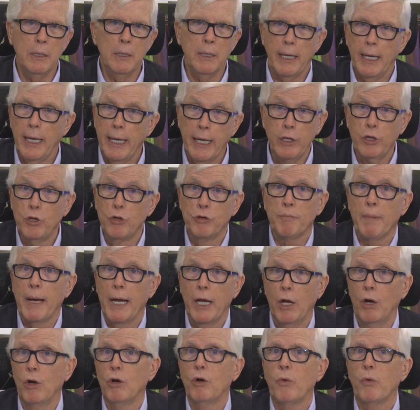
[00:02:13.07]
I use
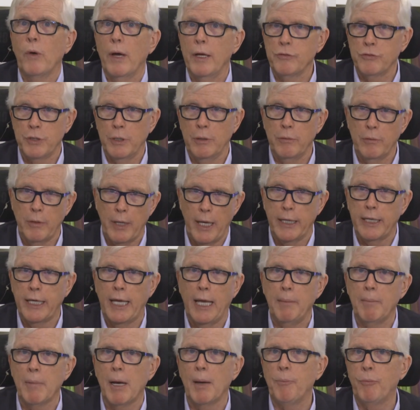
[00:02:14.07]
my own questions, I
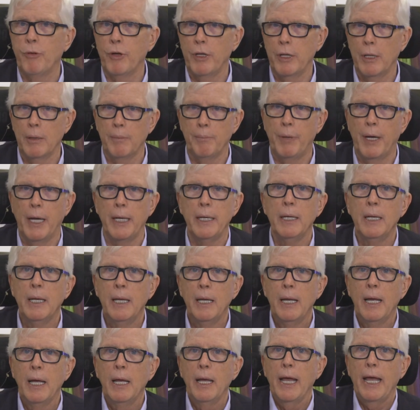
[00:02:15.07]
came up with them, but
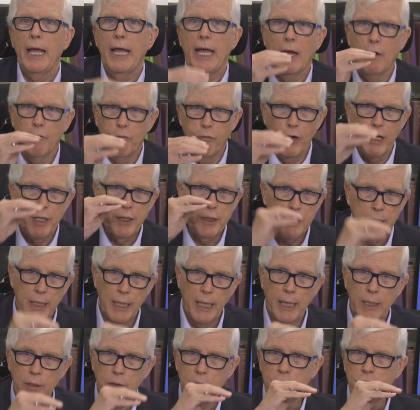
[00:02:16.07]

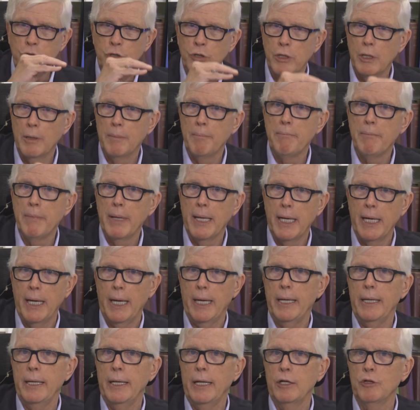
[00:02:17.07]
everything to the
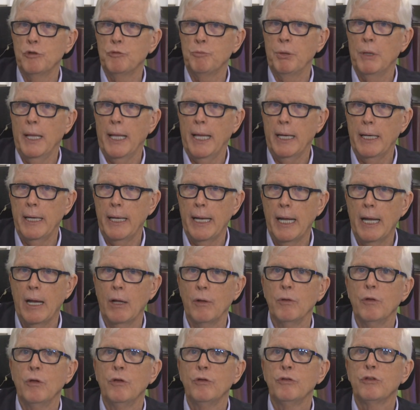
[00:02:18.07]
minute is planned
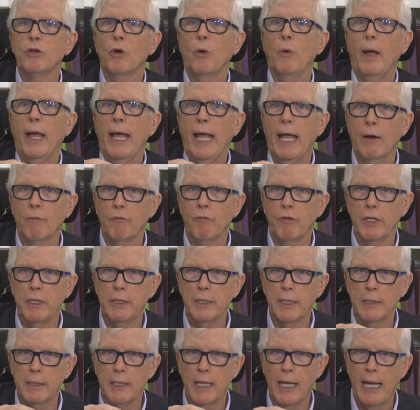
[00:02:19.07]
out. So
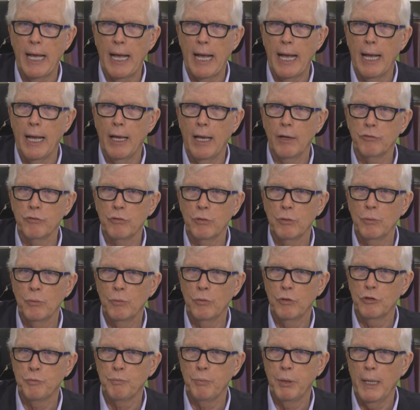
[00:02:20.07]
everything they asked
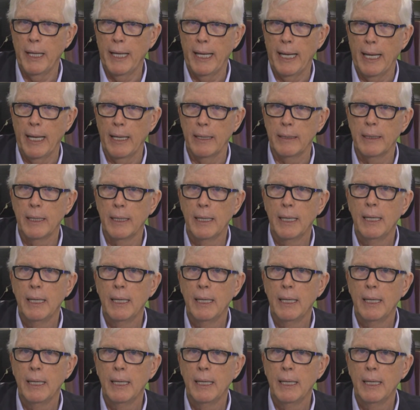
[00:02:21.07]
was planned.